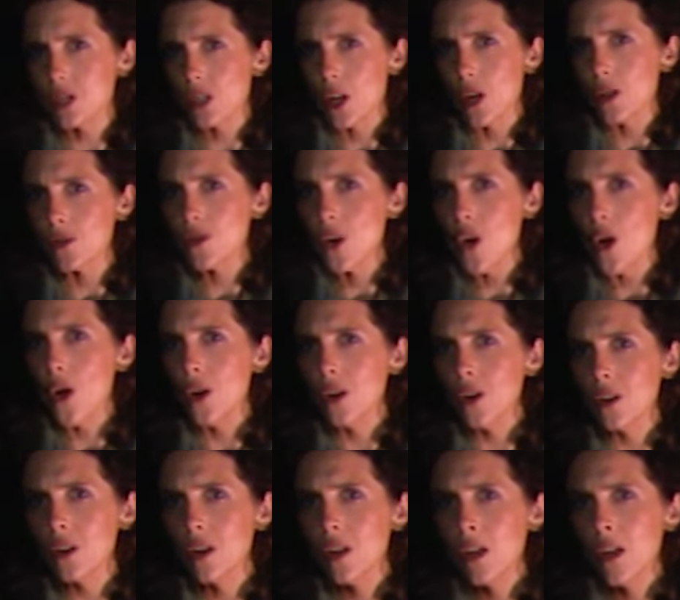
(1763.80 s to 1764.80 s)
to go wrong?
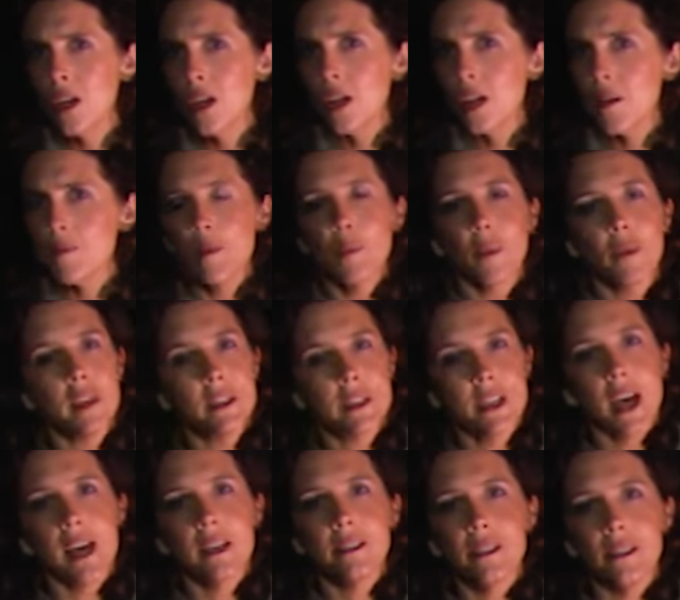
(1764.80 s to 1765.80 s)
When the
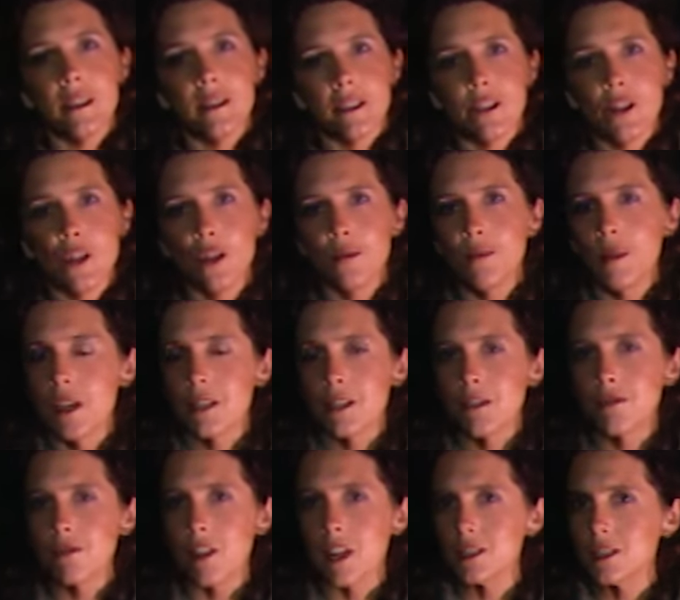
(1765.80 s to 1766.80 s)
deities in whom they'd
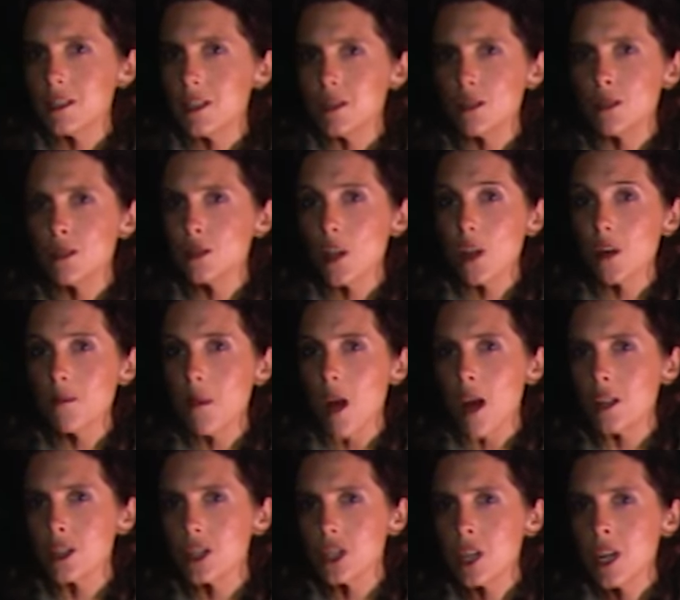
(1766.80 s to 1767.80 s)
invested so
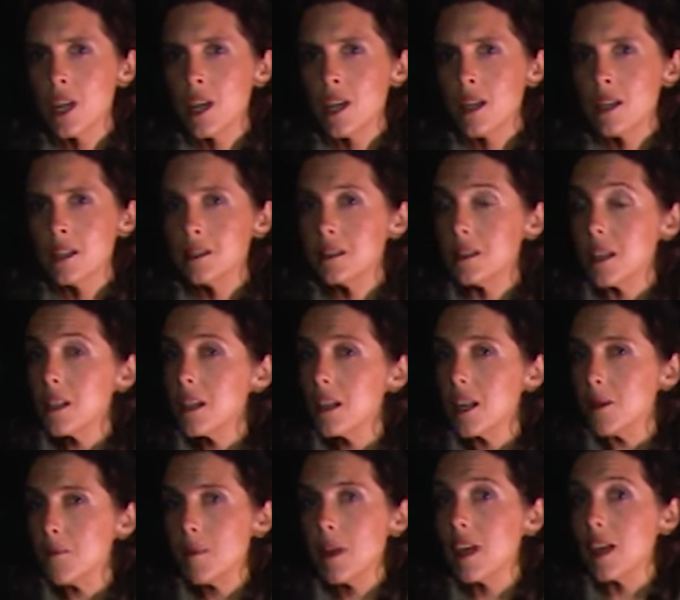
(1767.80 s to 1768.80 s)
much suddenly
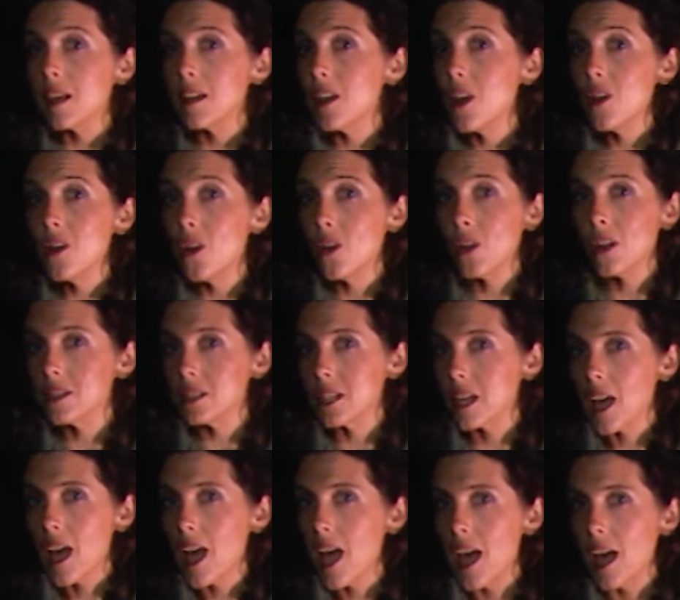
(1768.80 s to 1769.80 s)
appeared no longer to
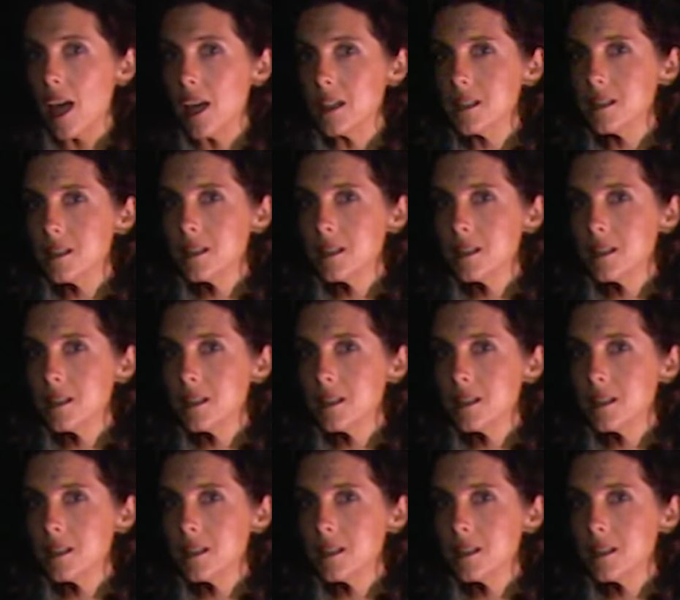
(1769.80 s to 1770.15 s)
care?